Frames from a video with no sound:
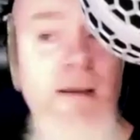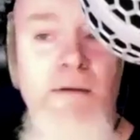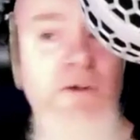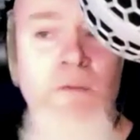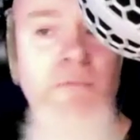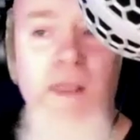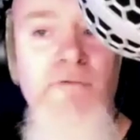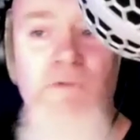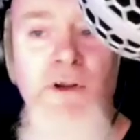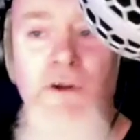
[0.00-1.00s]
Some
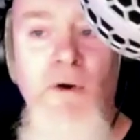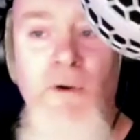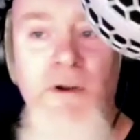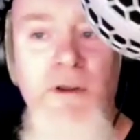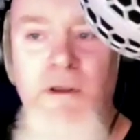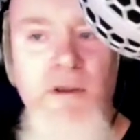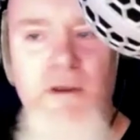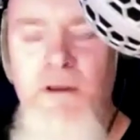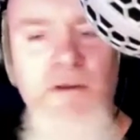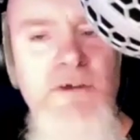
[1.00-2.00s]
definitely don't.
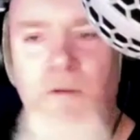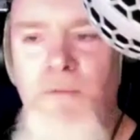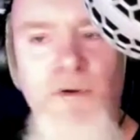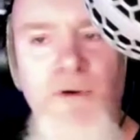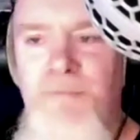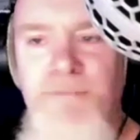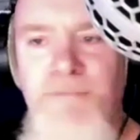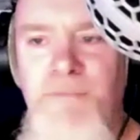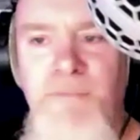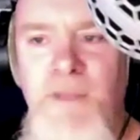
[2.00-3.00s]
Some don't.
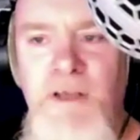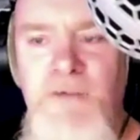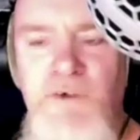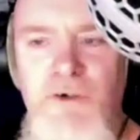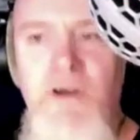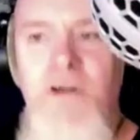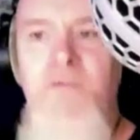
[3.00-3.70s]
That's for sure.